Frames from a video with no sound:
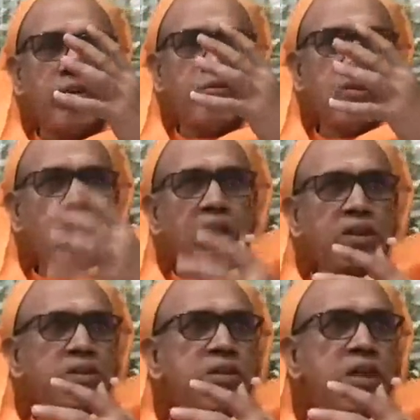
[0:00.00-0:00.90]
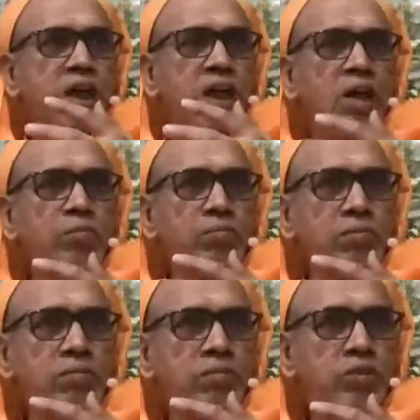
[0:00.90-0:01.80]
New York, I am.
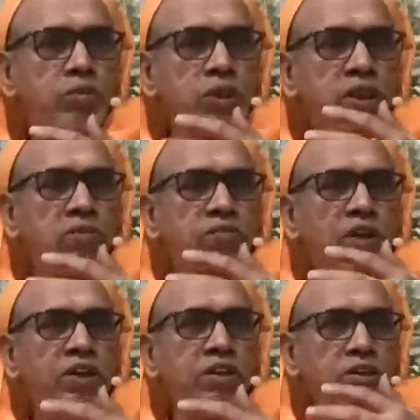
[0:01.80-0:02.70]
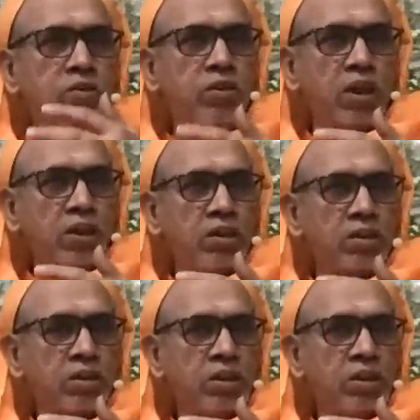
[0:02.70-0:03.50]
You take a flight in New York.